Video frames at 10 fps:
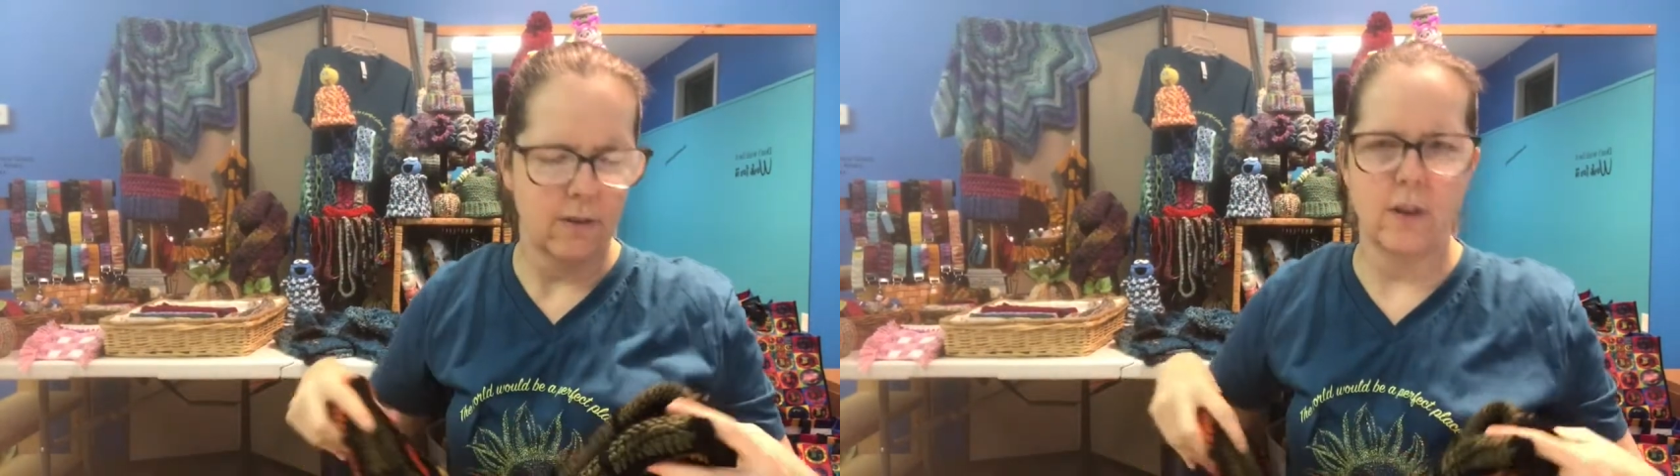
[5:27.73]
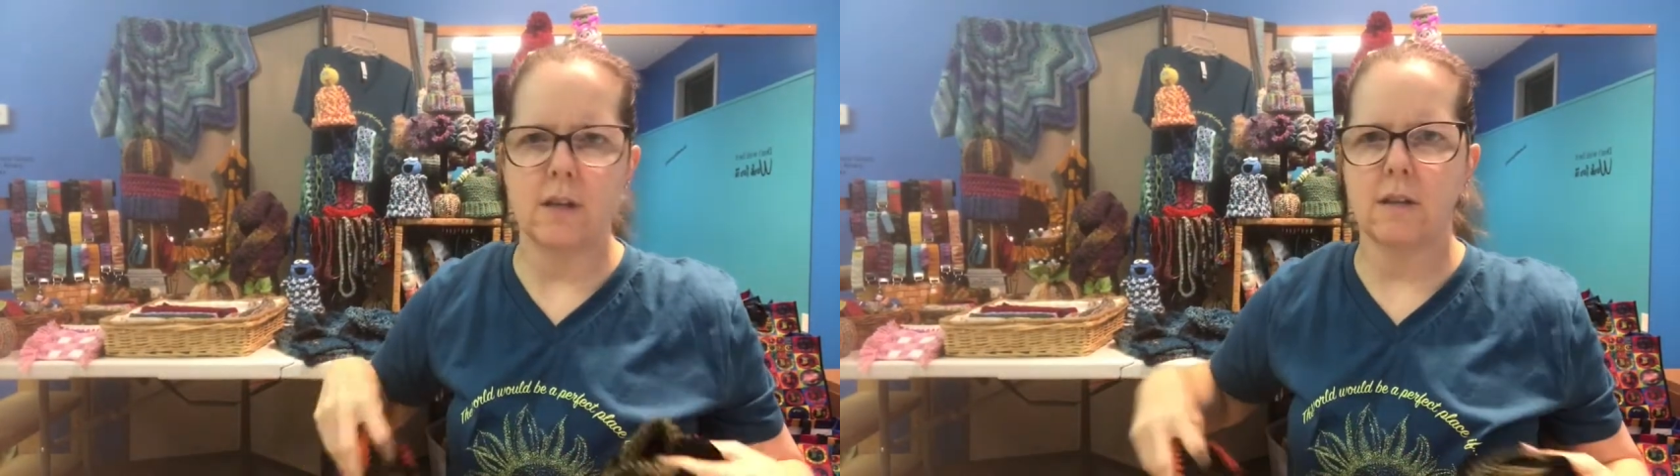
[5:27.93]

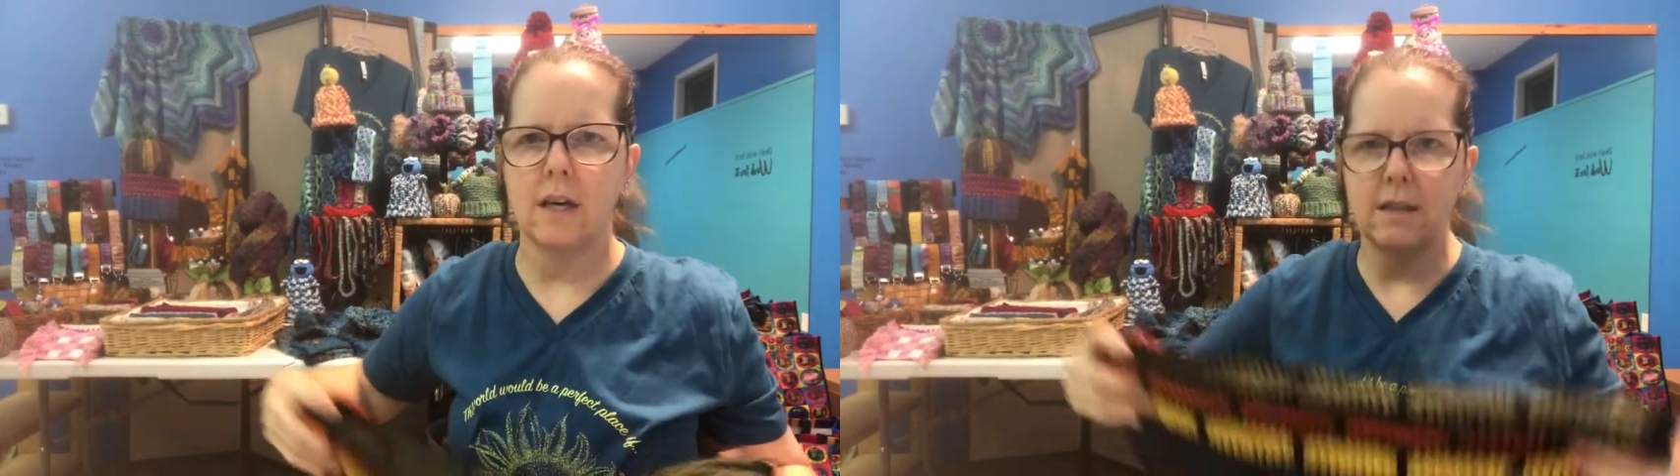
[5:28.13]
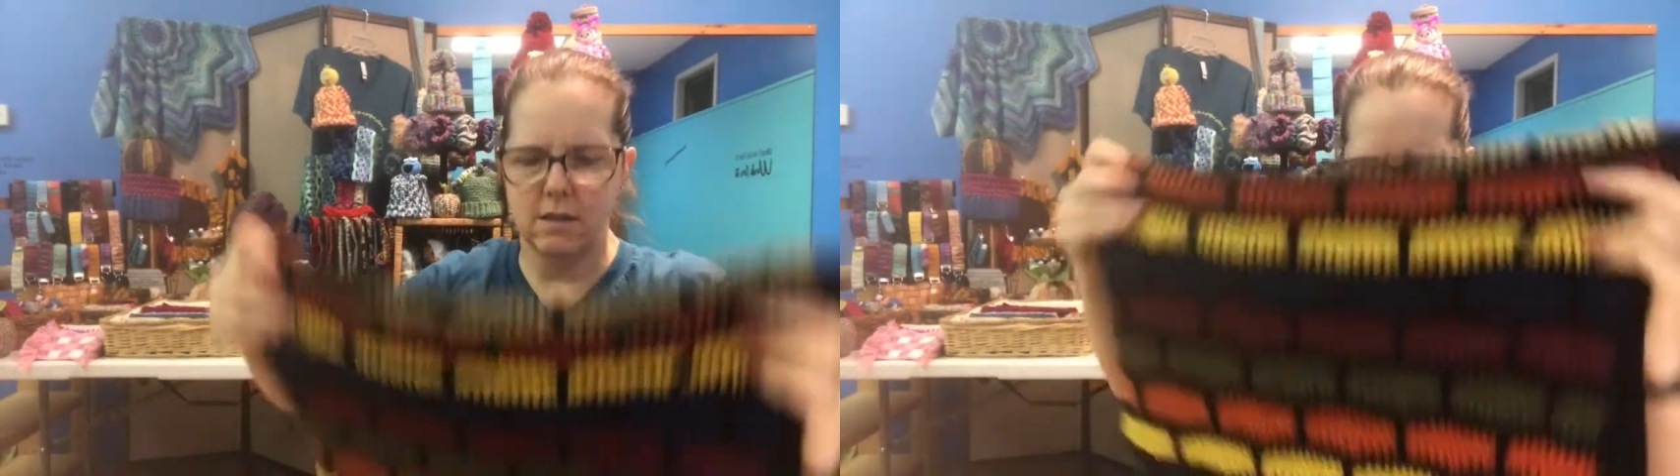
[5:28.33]
of these
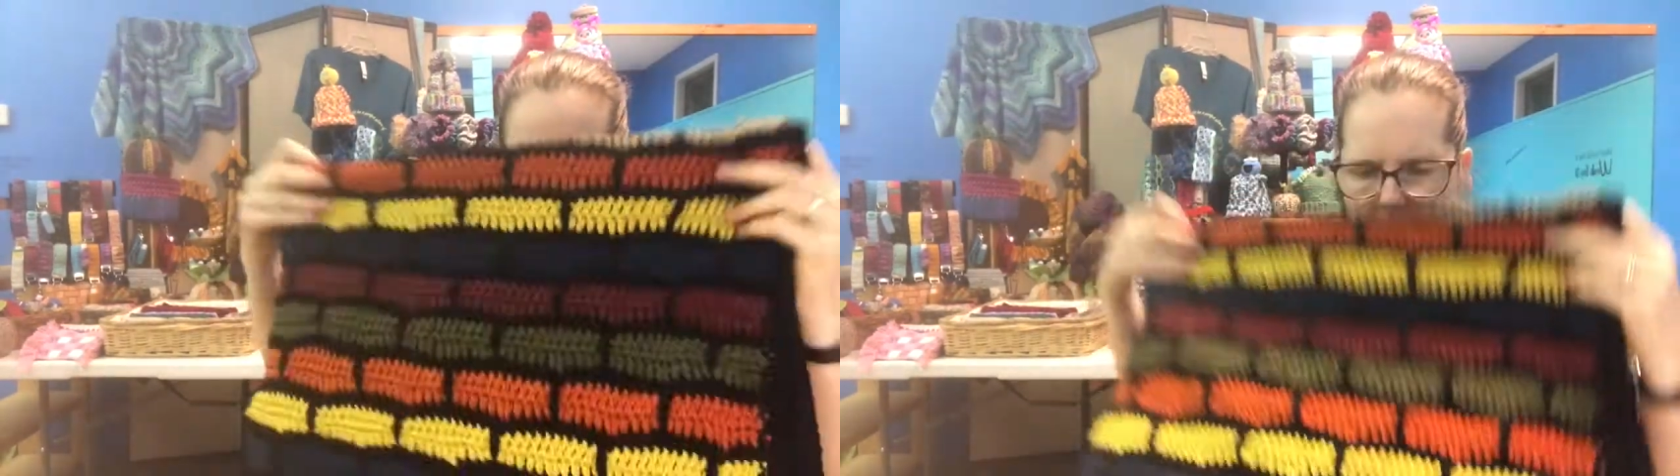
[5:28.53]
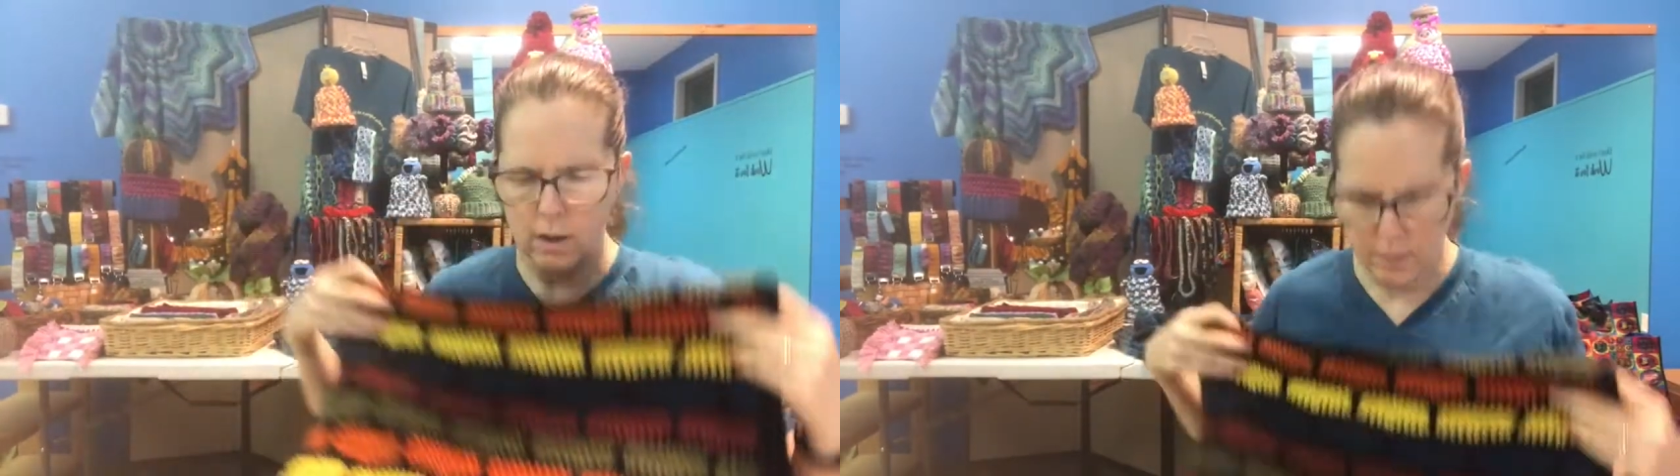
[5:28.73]
kits
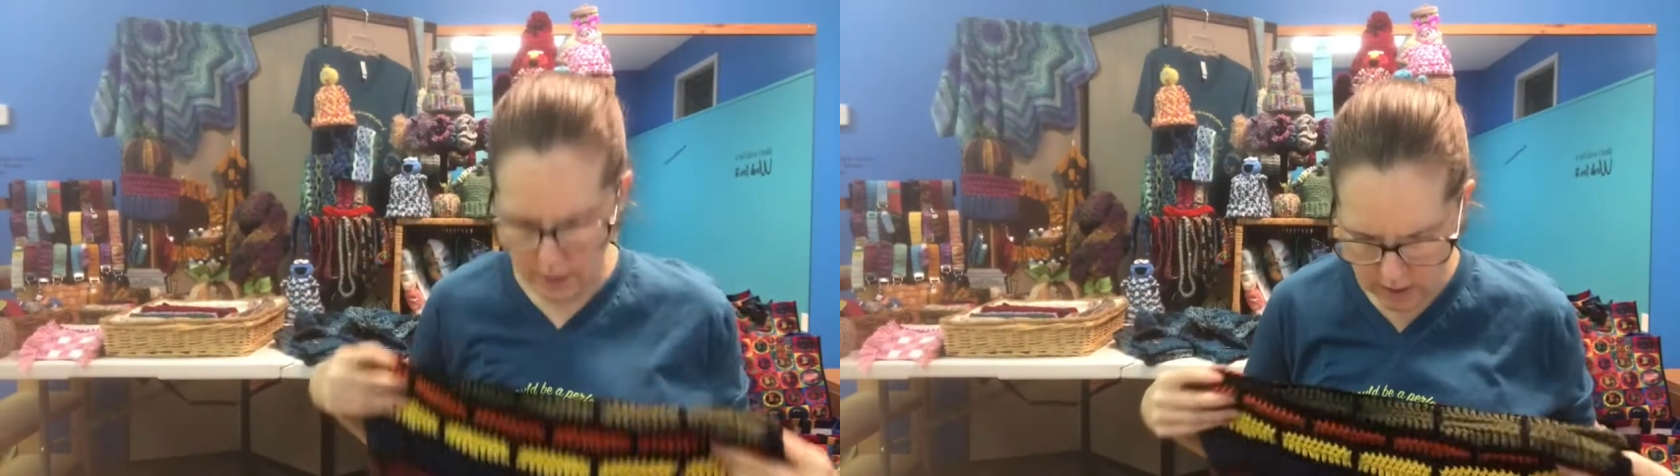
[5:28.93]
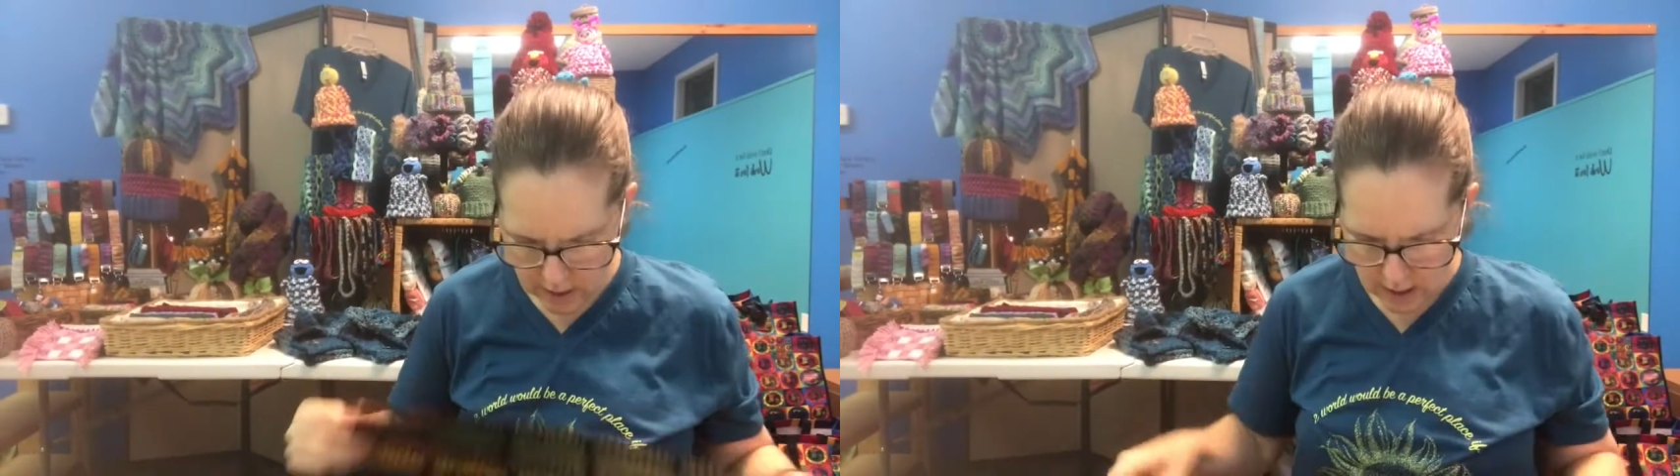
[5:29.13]

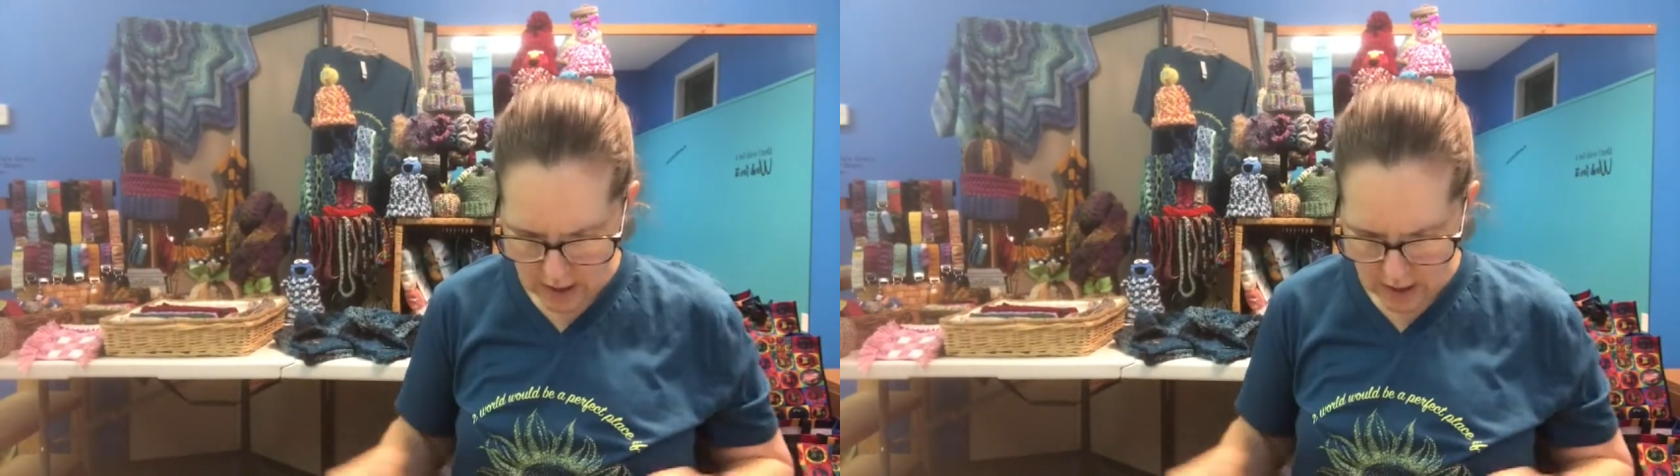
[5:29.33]
available,